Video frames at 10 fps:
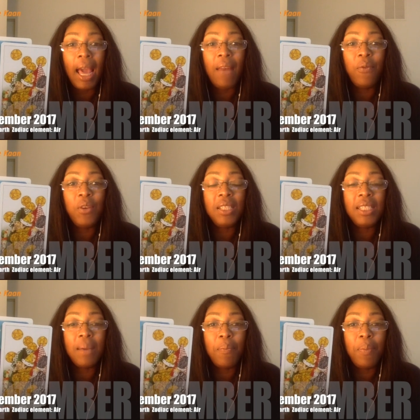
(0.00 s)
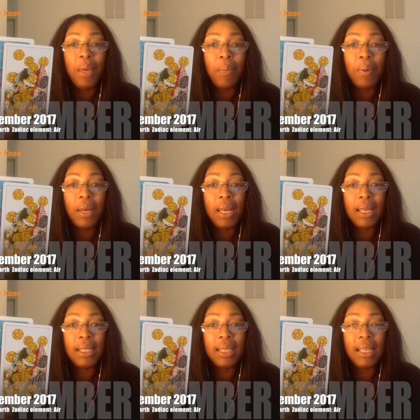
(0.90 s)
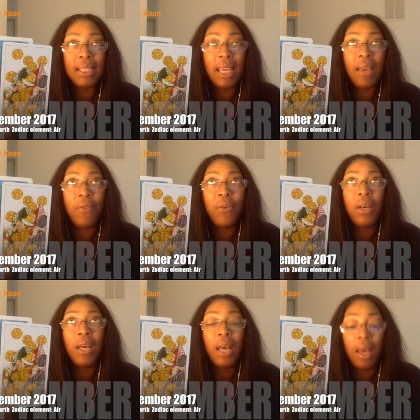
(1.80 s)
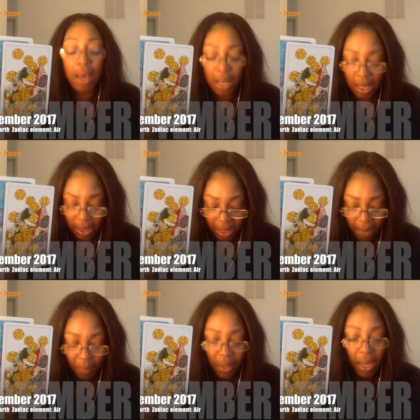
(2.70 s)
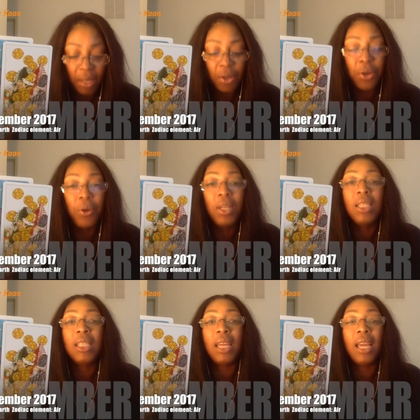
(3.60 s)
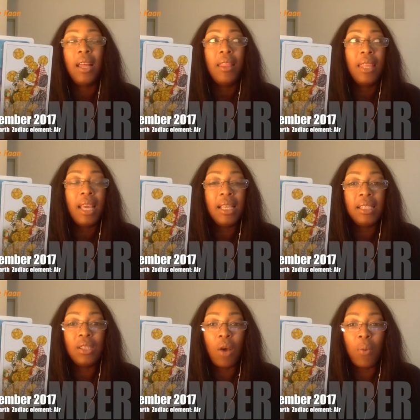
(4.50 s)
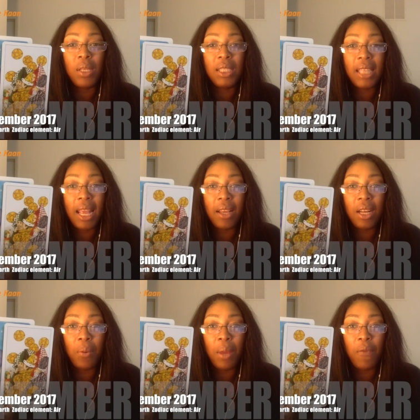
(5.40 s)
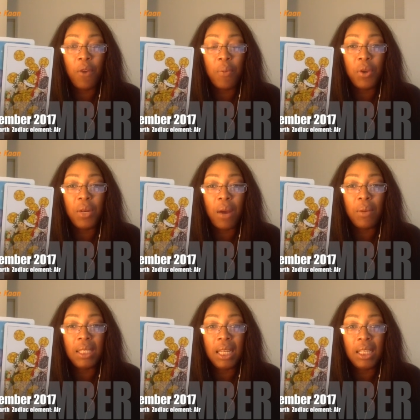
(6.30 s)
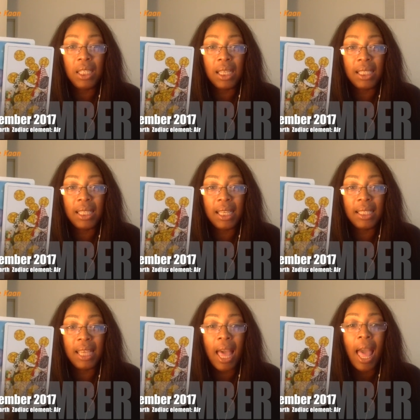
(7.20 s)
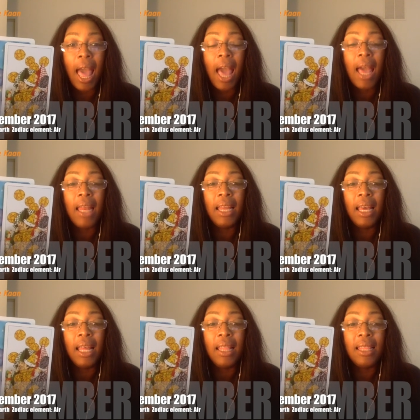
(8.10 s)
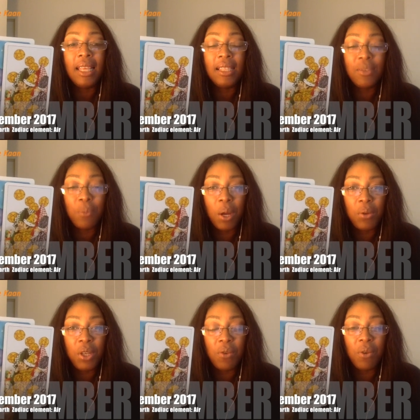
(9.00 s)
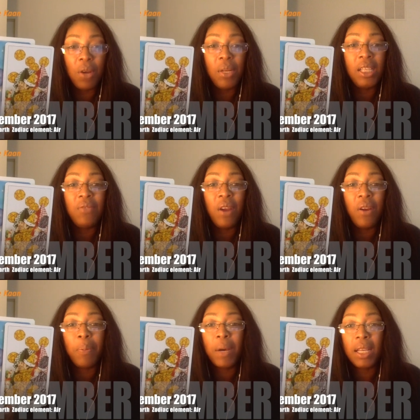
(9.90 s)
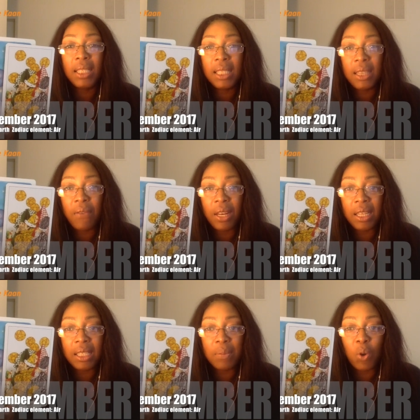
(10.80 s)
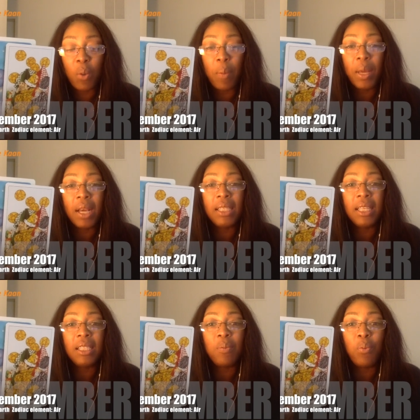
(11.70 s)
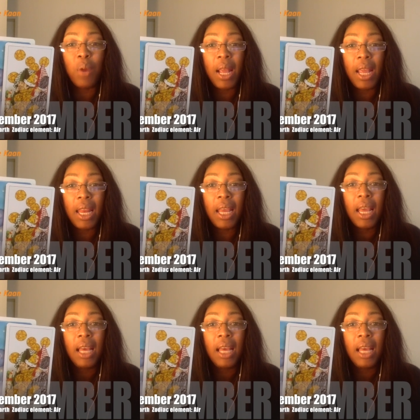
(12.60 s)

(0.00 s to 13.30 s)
And for some people, it's as if the same thing, cruelty, things was taken away from you, that was injustice. And this round and round is very positive in this moment, because it's bringing